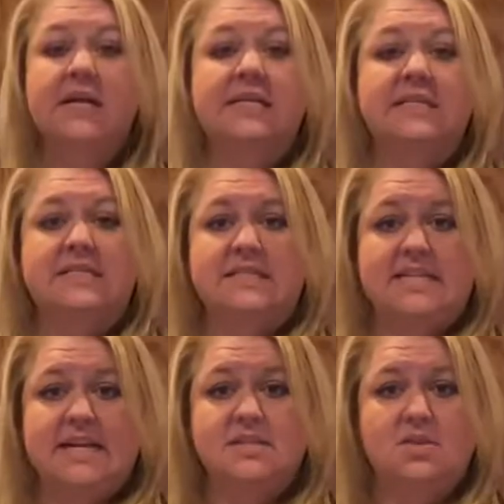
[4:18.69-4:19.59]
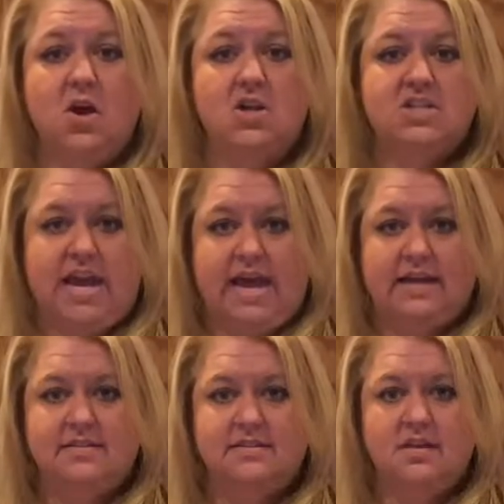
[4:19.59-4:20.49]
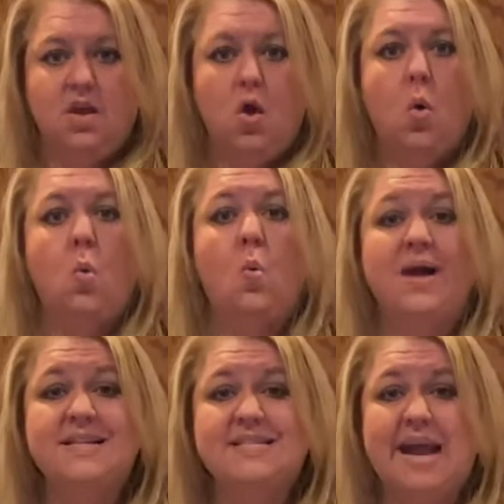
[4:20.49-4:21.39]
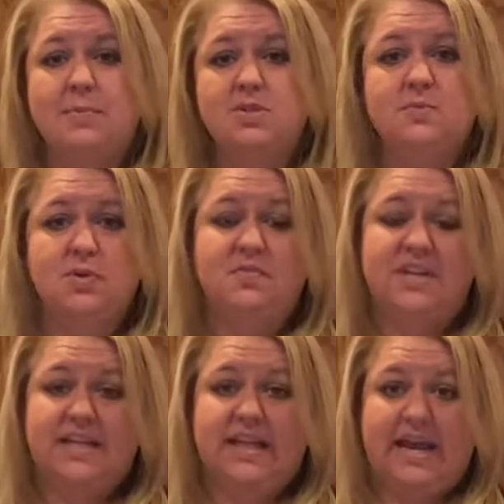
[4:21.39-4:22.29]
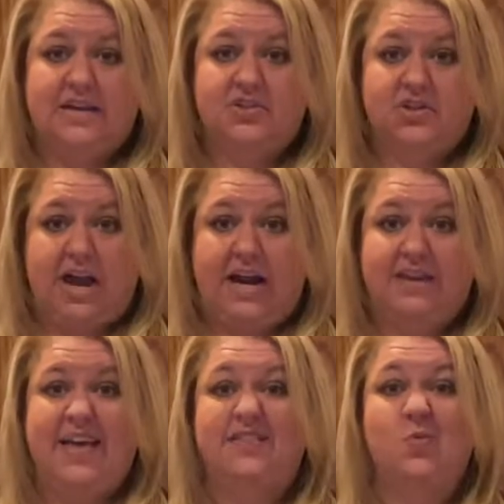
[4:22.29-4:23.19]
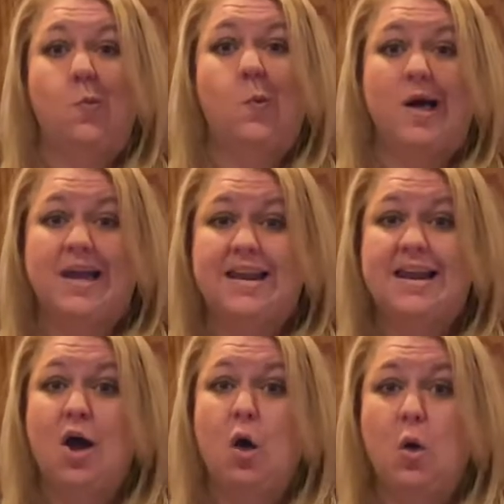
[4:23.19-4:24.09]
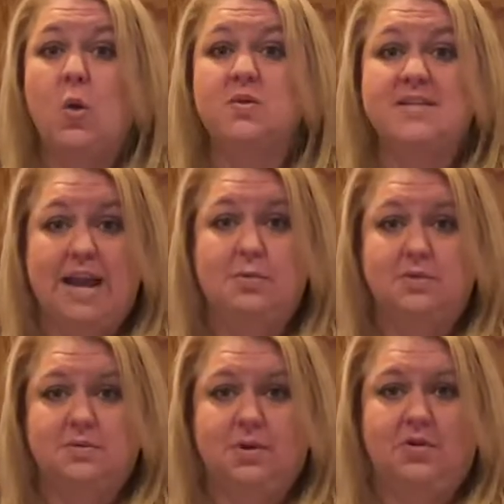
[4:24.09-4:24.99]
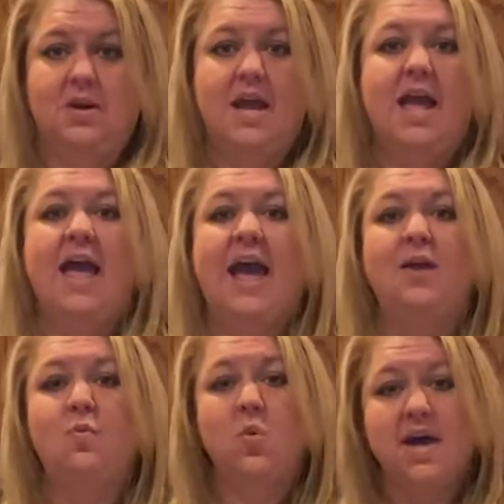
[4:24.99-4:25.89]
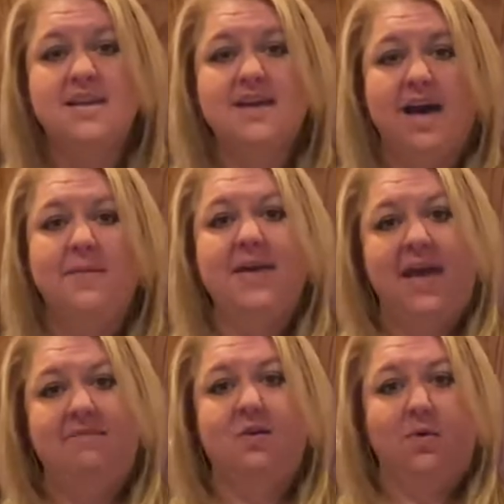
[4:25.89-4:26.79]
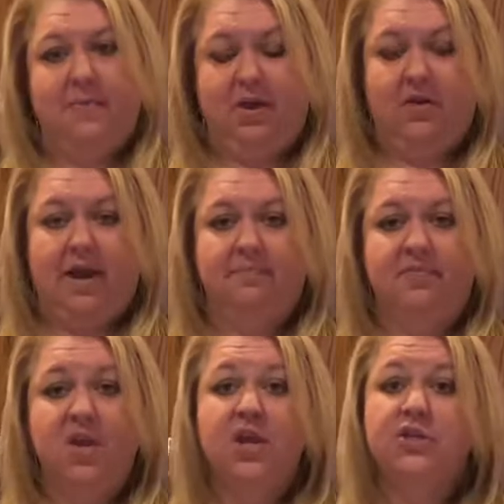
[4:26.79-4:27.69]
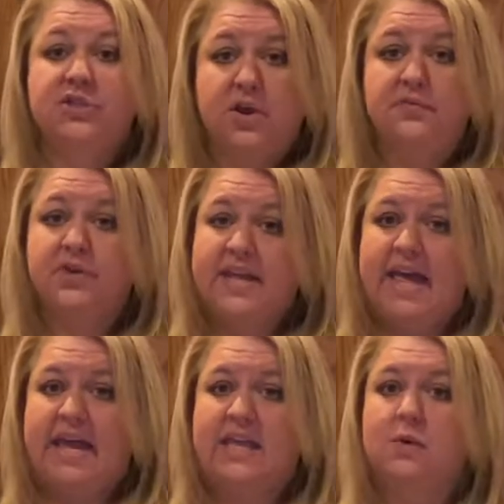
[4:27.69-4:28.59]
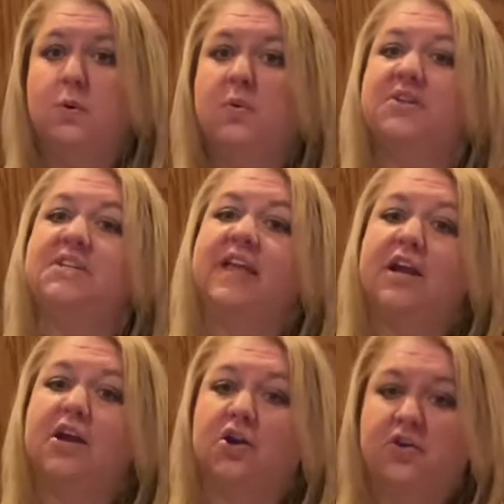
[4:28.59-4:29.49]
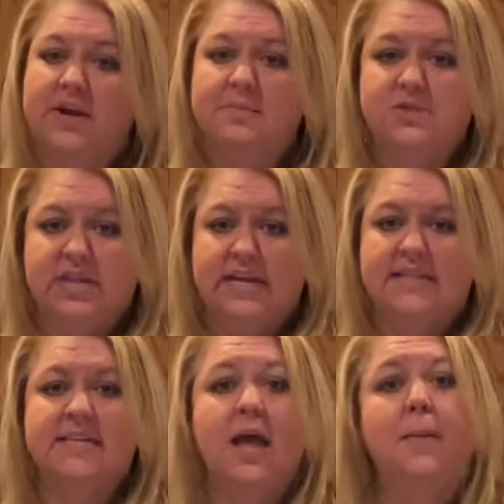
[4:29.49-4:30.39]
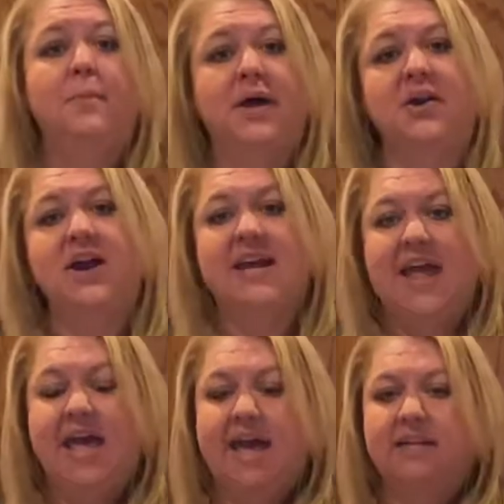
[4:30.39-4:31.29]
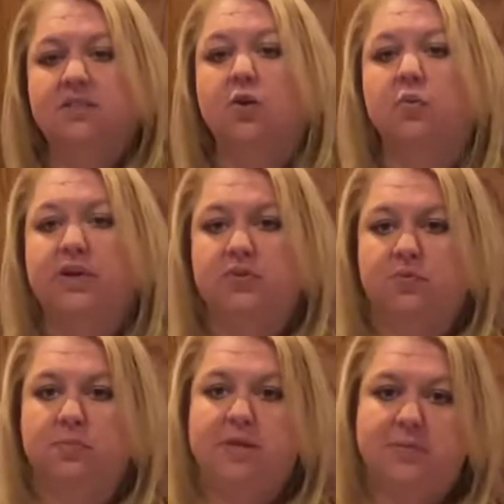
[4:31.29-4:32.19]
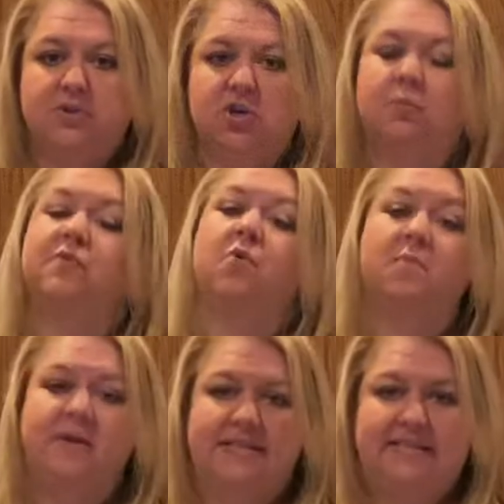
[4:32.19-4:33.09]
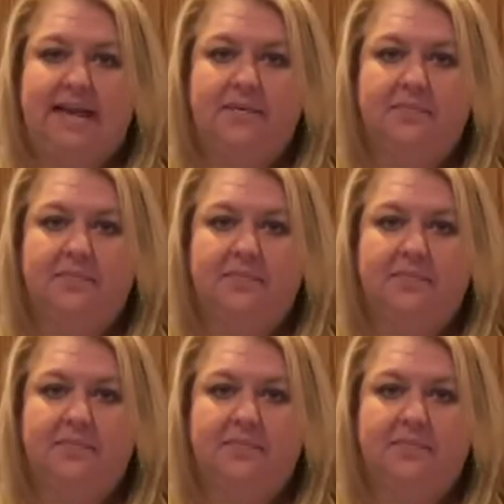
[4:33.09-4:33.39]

6 large eggs, 1 tablespoon vanilla extract, that's 1 whole tablespoon, and 1 cup heavy whipping cream. Don't forget, you will want to let your cream cheese, butter, and eggs reach room temperature before mixing.